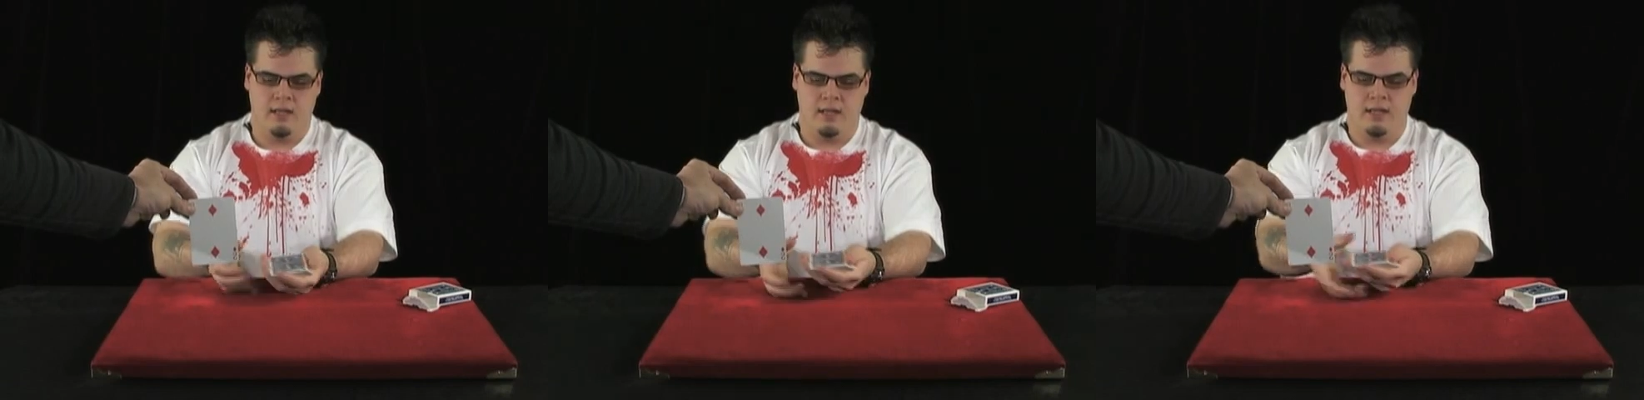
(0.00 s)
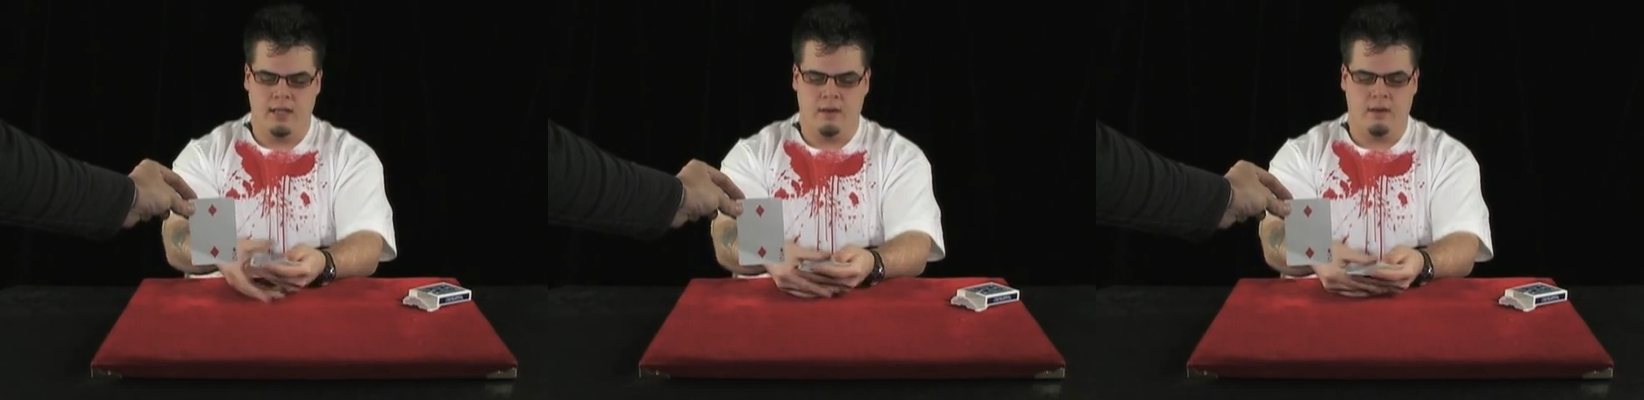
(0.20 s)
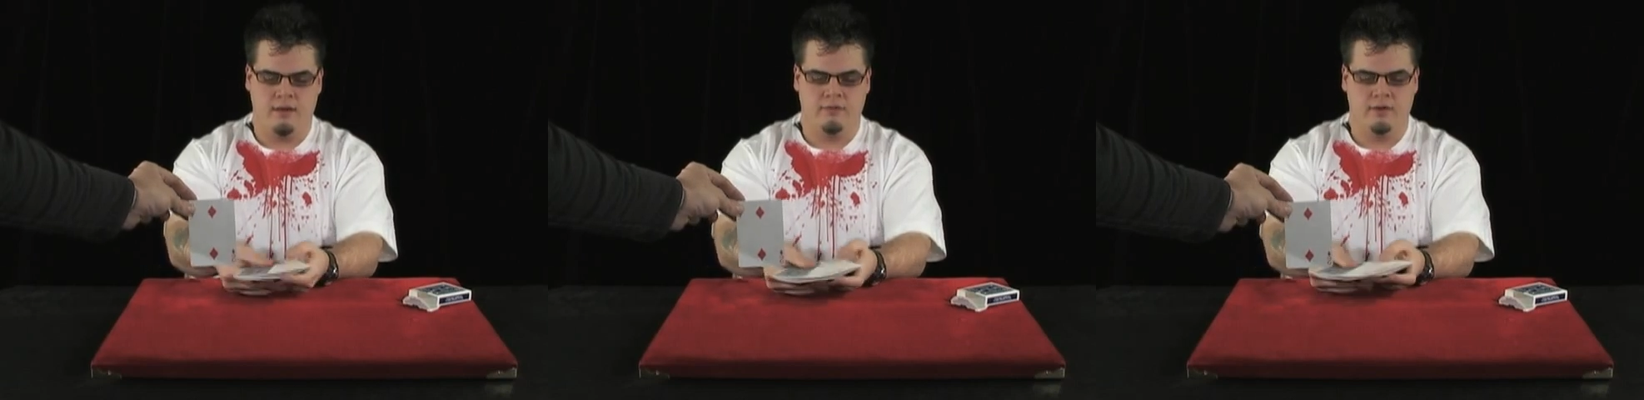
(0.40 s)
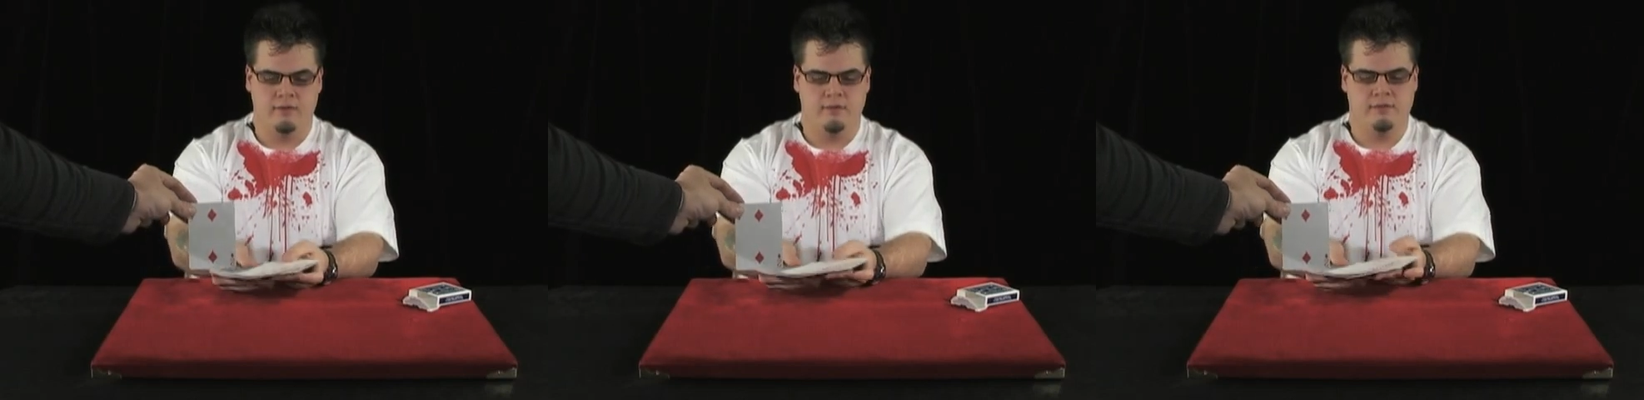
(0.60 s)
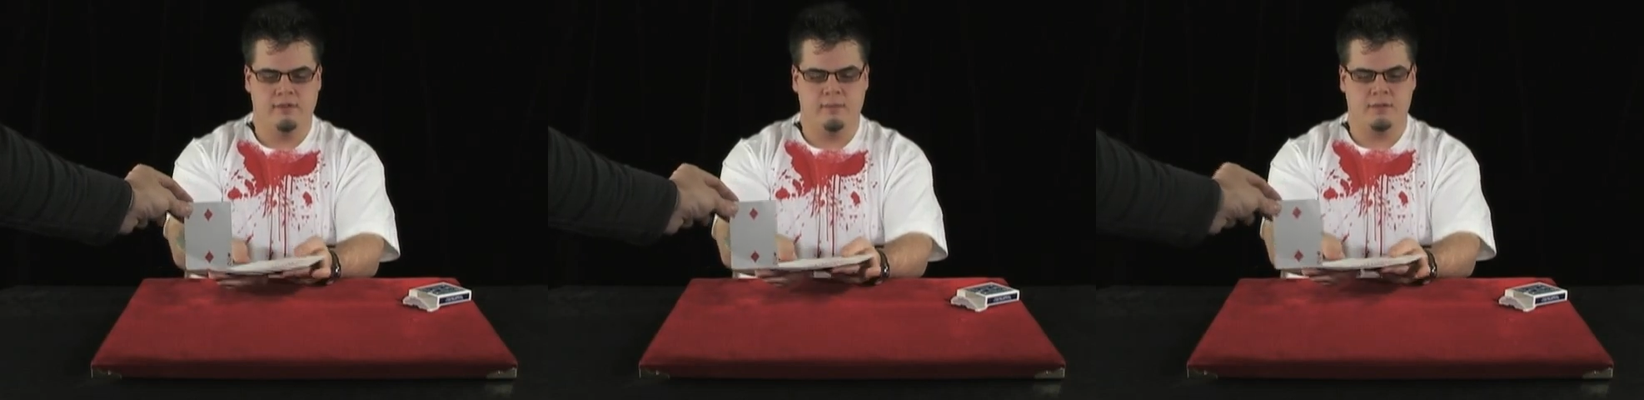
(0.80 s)
and now I've
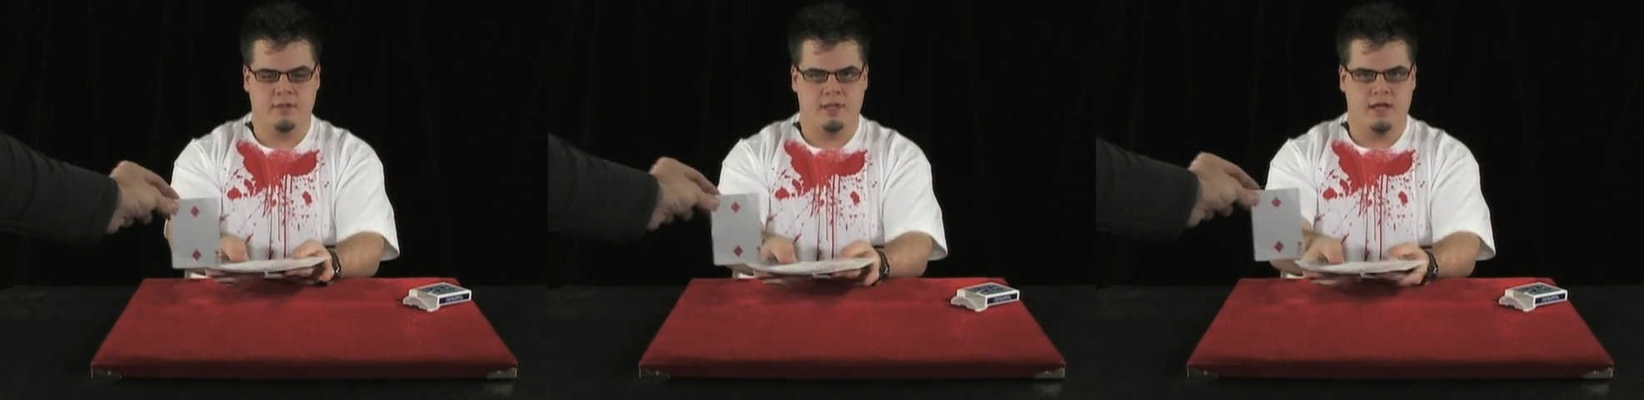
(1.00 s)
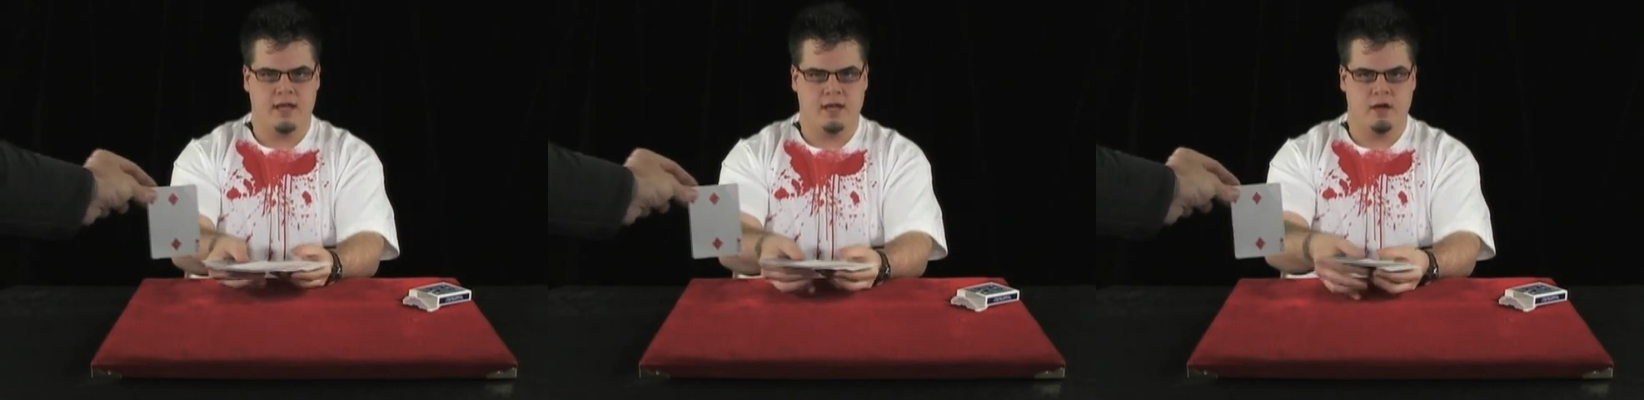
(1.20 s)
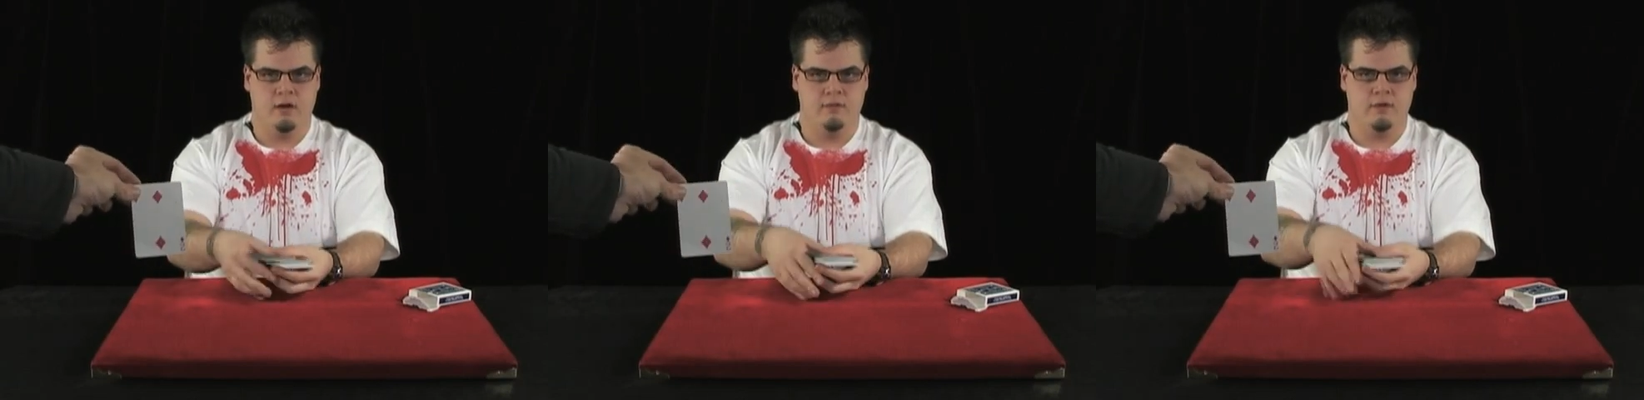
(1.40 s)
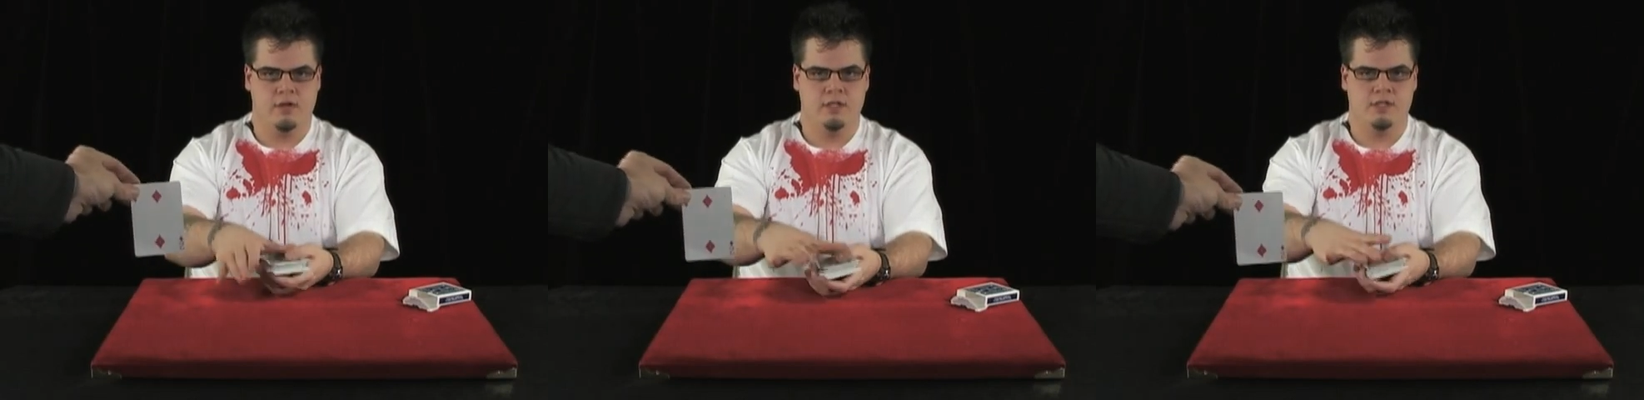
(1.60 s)
flipped the deck over.